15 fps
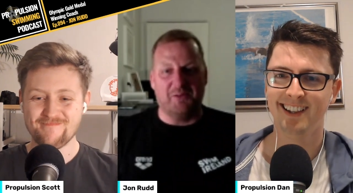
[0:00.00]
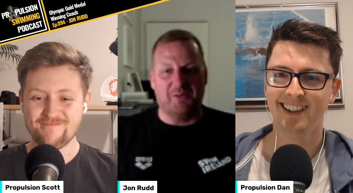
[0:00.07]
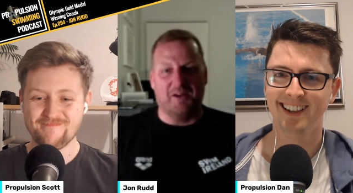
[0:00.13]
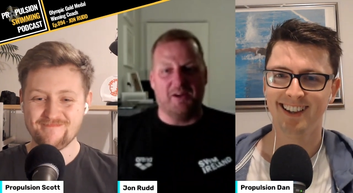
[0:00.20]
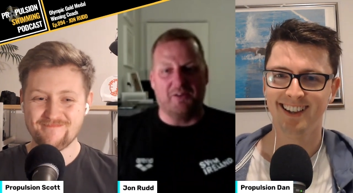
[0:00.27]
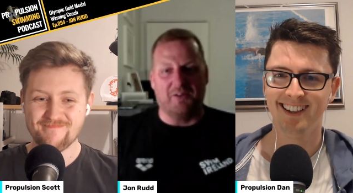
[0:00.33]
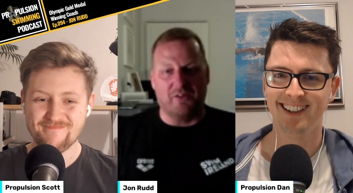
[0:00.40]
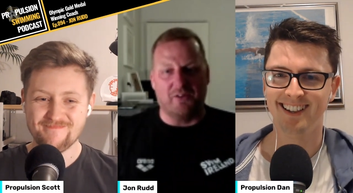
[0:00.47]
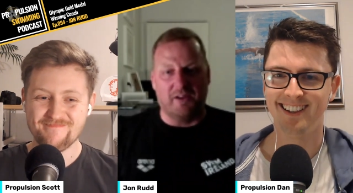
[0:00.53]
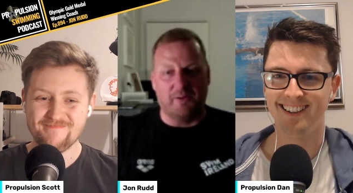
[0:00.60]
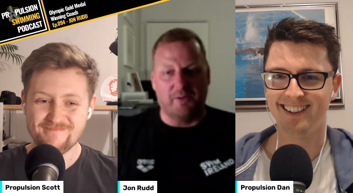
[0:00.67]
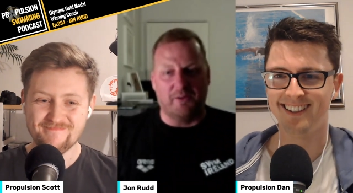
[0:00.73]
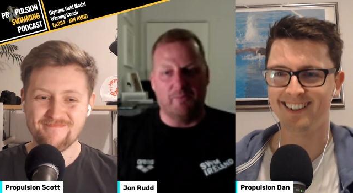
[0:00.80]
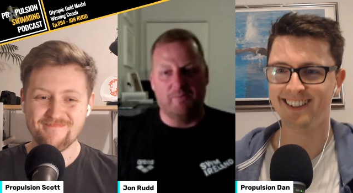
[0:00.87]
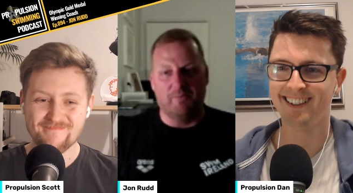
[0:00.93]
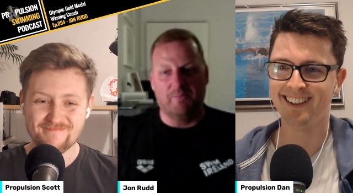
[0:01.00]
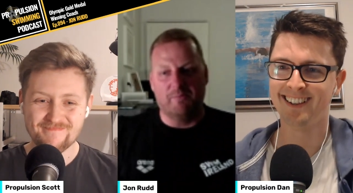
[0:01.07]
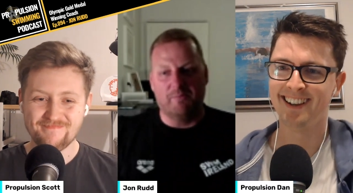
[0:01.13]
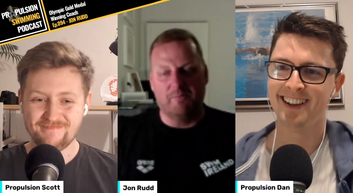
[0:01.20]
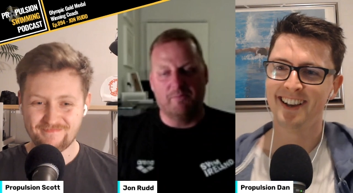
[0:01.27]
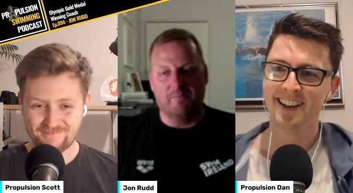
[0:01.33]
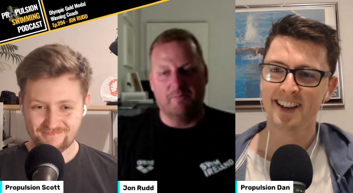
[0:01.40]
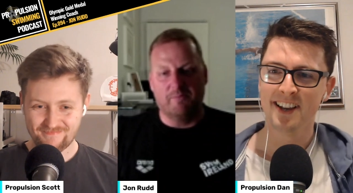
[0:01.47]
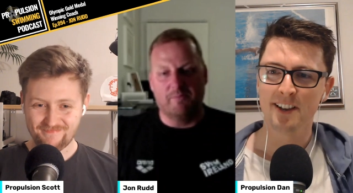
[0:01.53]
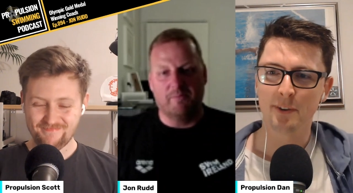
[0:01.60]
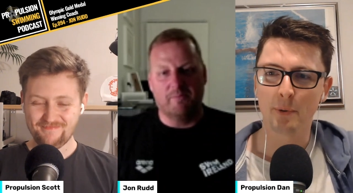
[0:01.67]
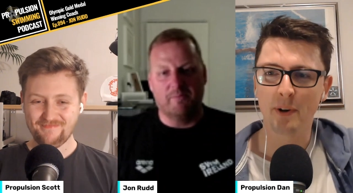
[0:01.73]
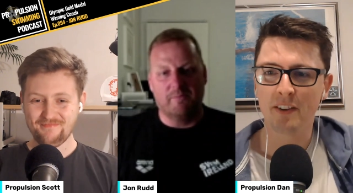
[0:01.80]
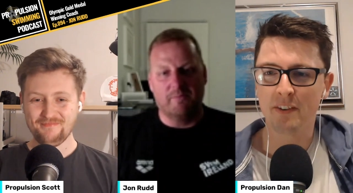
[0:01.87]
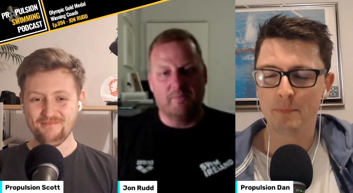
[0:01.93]
Speaker 1: say.
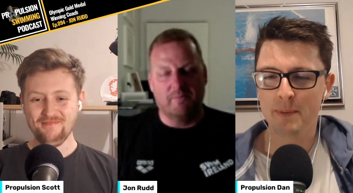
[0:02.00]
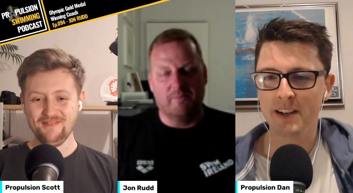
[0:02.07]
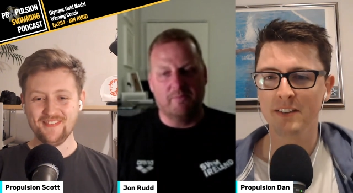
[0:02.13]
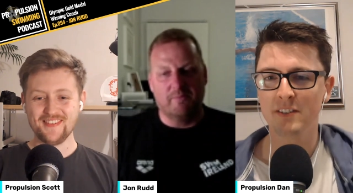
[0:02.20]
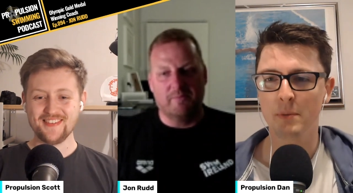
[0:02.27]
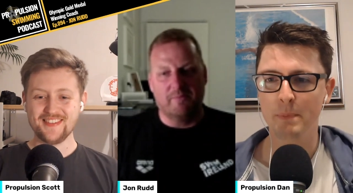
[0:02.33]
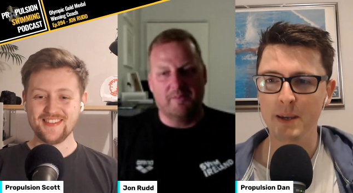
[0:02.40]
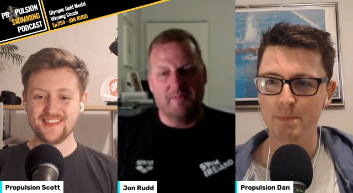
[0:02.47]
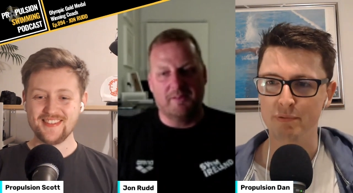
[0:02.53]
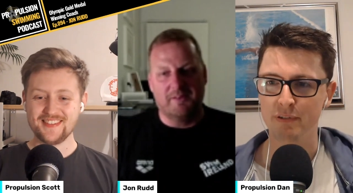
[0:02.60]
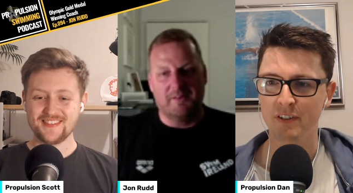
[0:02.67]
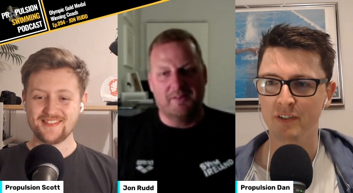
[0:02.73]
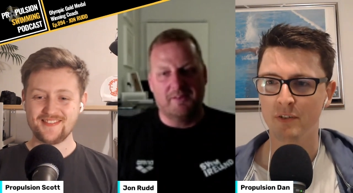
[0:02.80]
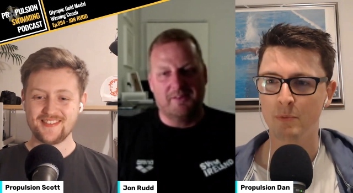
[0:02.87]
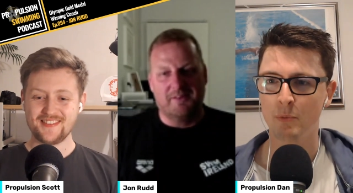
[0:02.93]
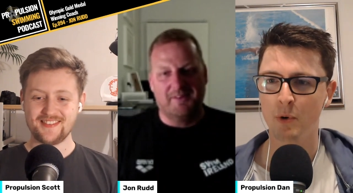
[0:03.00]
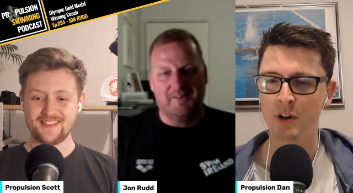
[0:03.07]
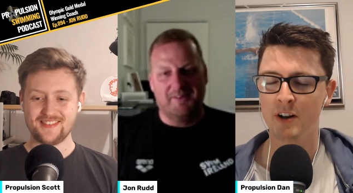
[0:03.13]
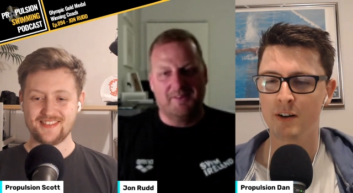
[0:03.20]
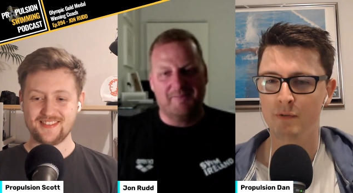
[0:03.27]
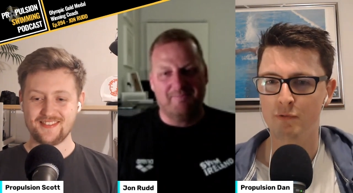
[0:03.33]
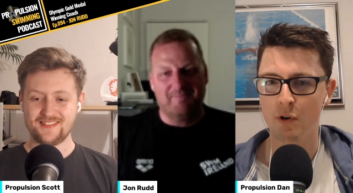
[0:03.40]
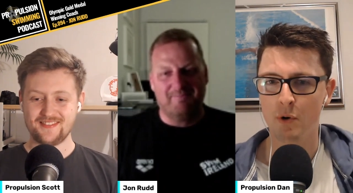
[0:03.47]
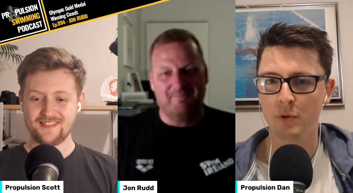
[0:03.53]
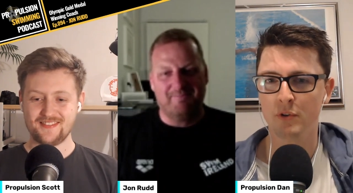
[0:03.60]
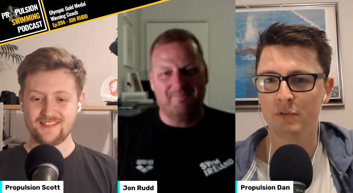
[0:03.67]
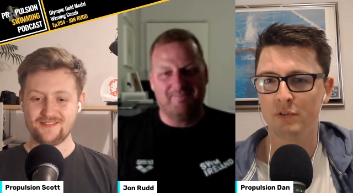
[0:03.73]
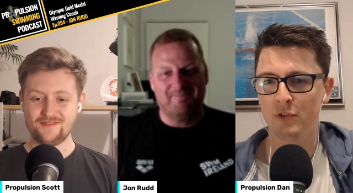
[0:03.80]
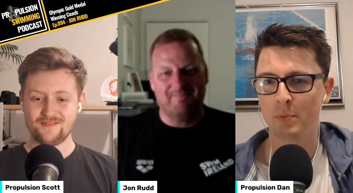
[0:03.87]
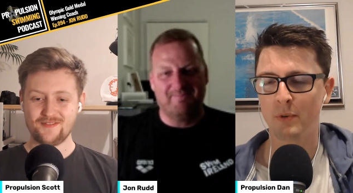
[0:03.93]
Speaker 2: so, what does it mean to be president? What kind of
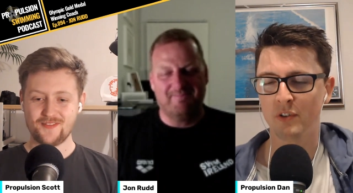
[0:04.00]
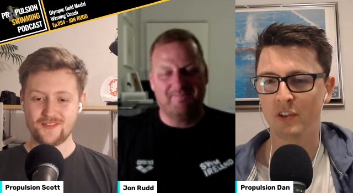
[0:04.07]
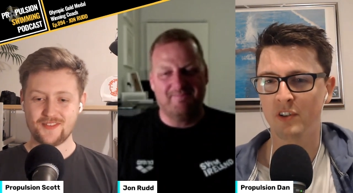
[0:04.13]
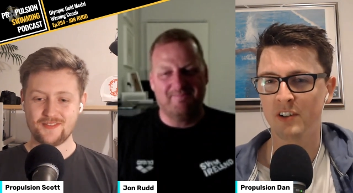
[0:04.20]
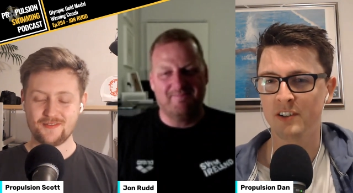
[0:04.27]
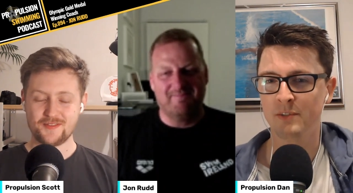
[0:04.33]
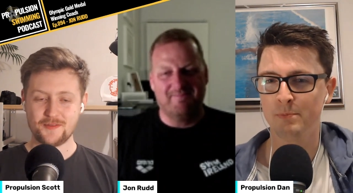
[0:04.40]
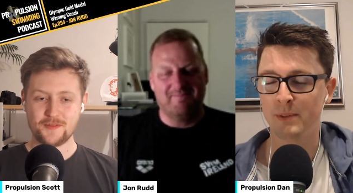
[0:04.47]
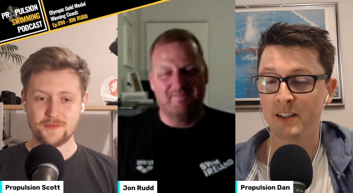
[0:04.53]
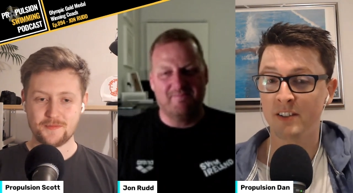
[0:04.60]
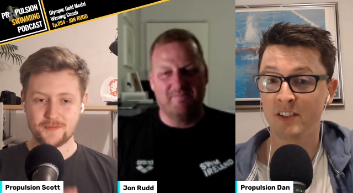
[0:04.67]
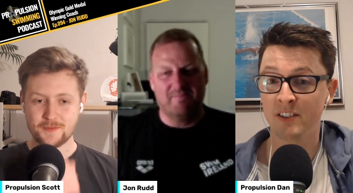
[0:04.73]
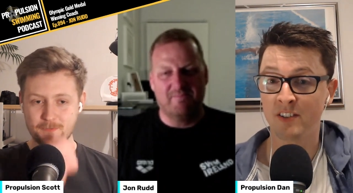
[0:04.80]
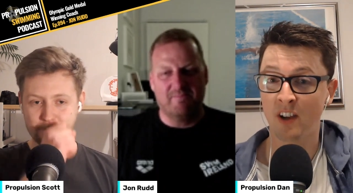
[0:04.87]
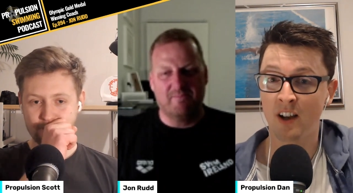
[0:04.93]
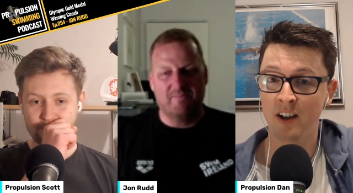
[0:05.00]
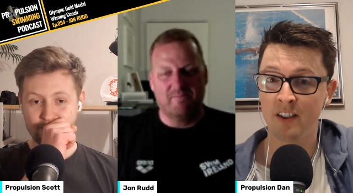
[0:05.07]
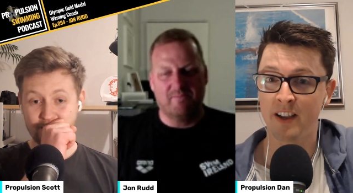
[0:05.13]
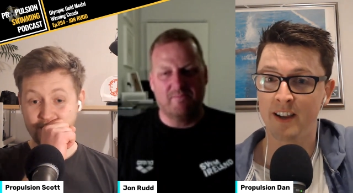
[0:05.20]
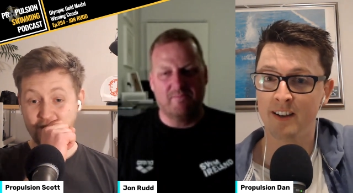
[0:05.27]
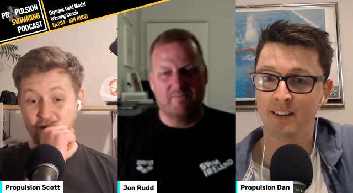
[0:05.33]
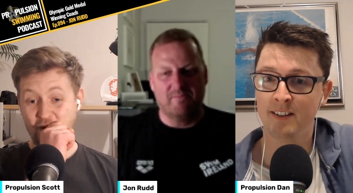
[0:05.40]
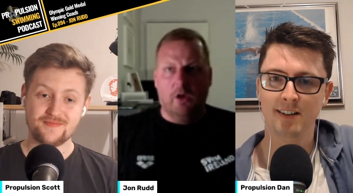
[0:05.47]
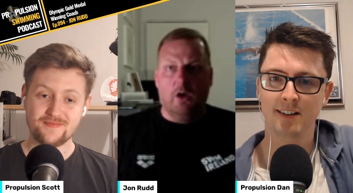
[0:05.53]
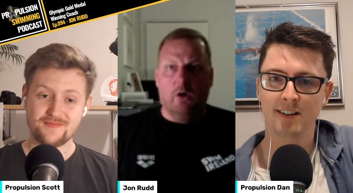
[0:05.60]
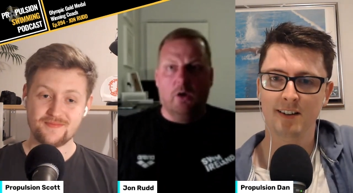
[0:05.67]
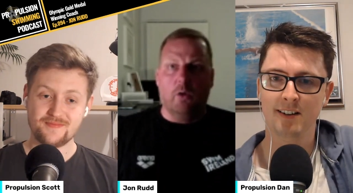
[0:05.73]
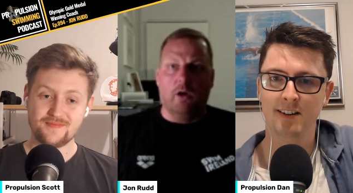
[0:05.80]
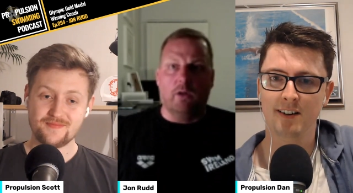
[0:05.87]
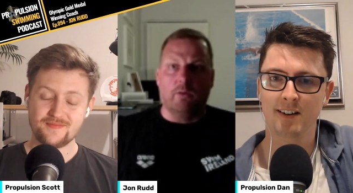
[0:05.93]
roles and responsibilities are there?
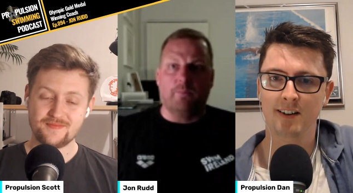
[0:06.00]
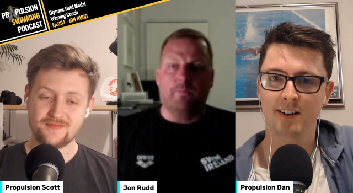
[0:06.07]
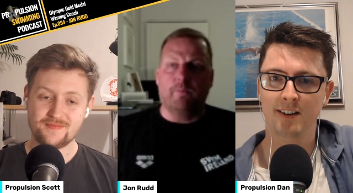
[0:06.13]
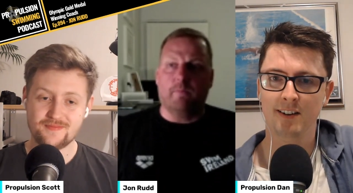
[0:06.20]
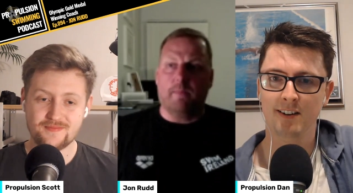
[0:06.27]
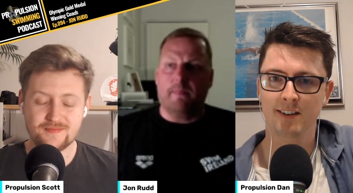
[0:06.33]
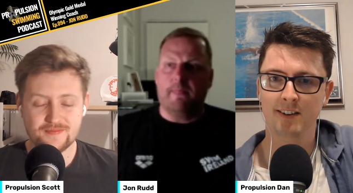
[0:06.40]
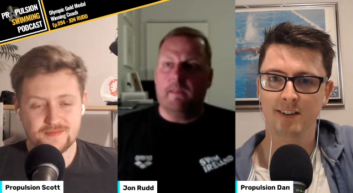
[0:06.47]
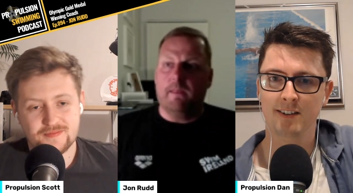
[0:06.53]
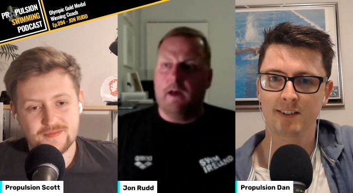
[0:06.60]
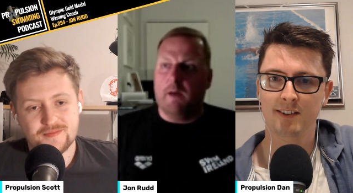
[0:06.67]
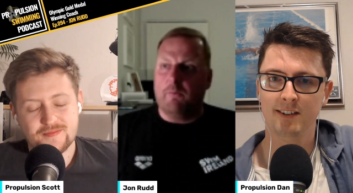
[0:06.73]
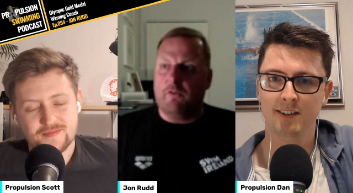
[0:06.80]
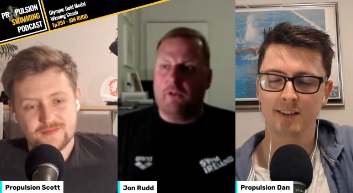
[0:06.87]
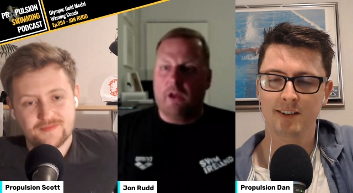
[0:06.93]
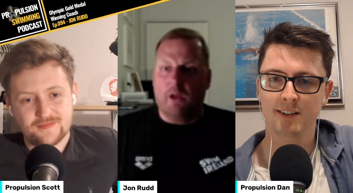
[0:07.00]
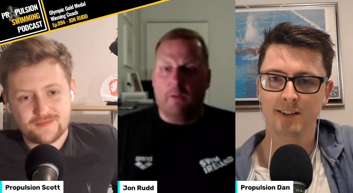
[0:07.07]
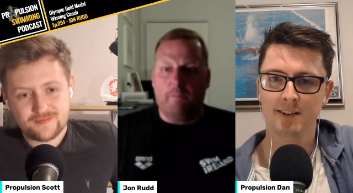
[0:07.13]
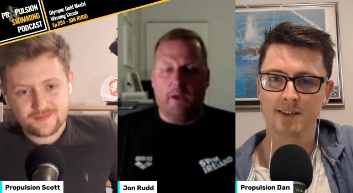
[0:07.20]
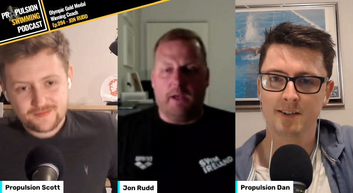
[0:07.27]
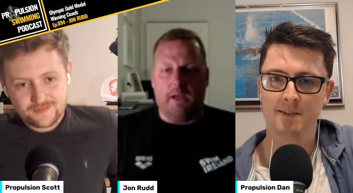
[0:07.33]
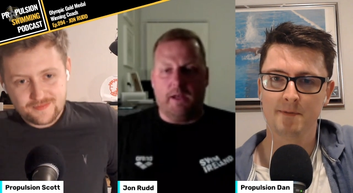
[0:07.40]
Speaker 1: Well, I'm still unpicking